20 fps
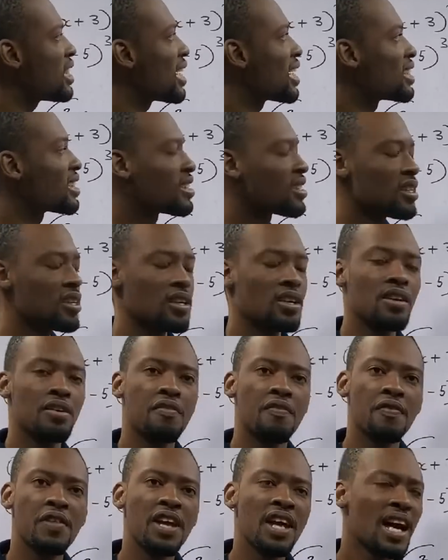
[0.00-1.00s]
that
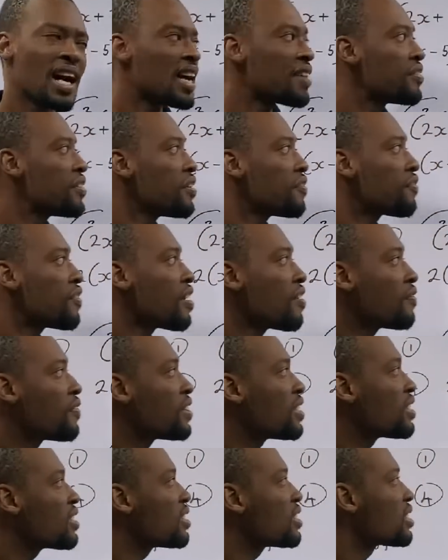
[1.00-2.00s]
they are different
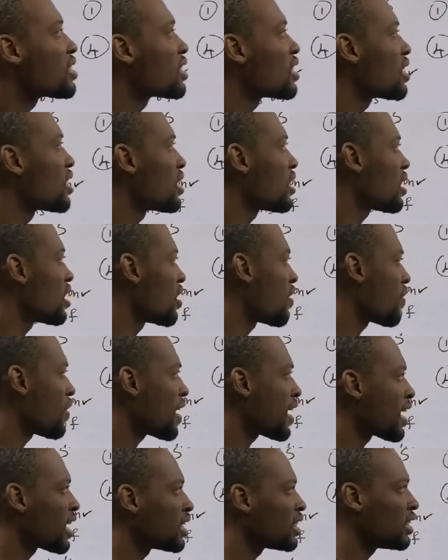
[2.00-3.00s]
things
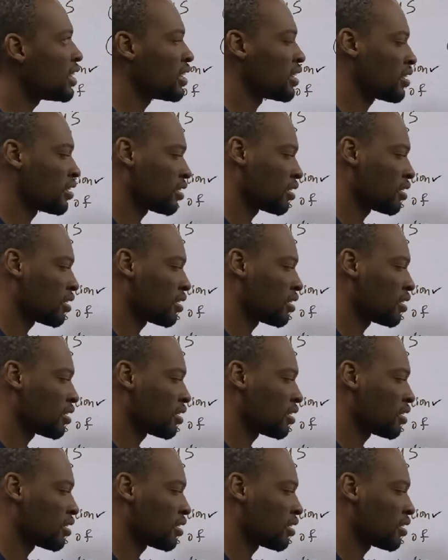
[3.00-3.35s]
entirely.